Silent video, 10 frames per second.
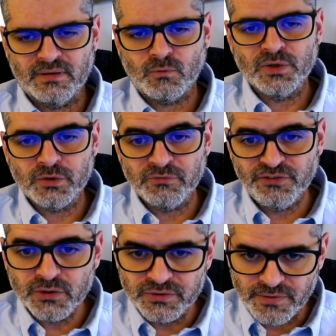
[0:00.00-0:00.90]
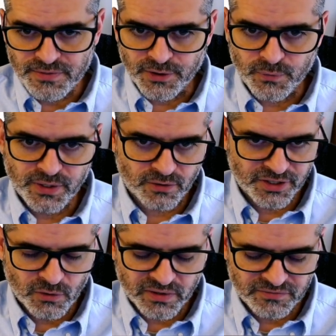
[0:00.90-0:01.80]
quantum field theory, or
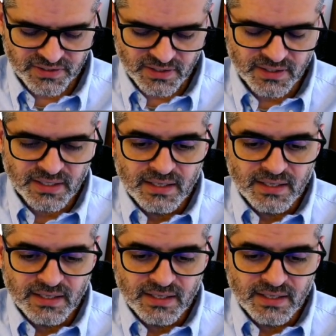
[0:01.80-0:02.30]
QFT,